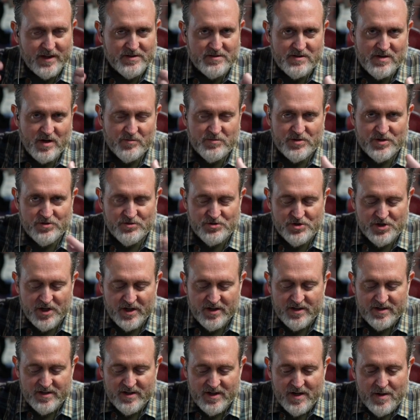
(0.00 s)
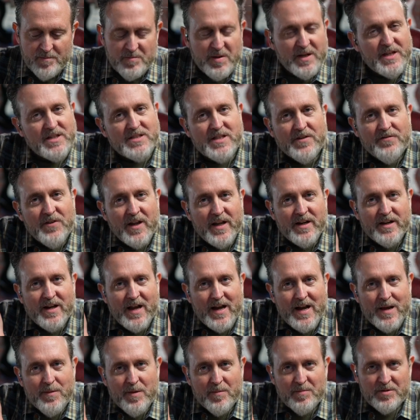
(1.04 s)
I'll start with you, Jared, because I feel like
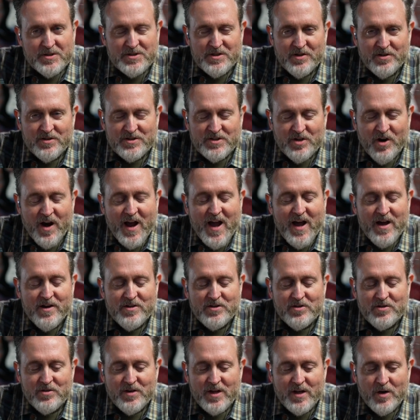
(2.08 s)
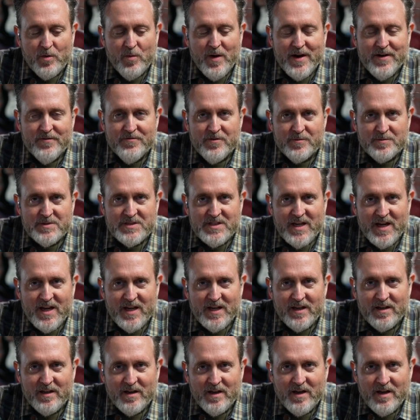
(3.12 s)
dynamic personas are how you get away from
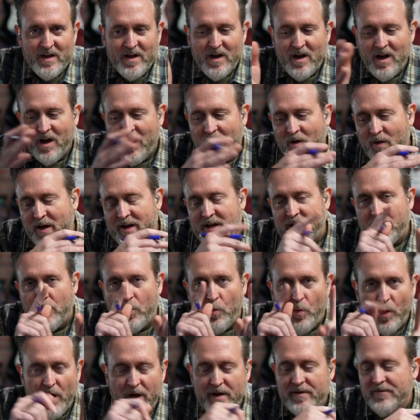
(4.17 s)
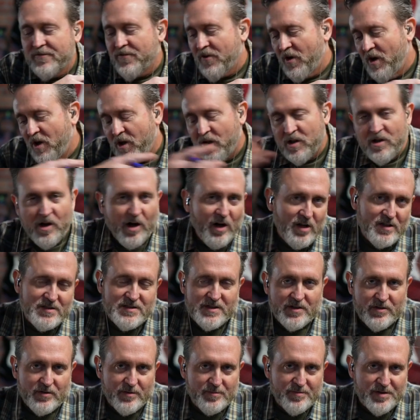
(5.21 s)
saying, oh, I need one for all call
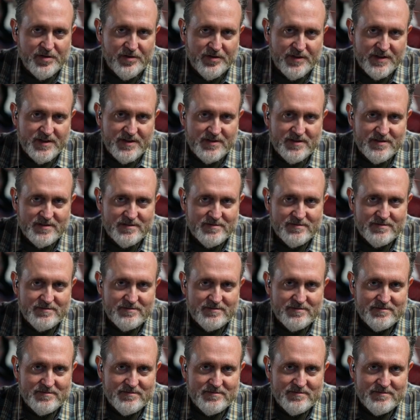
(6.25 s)
center employees.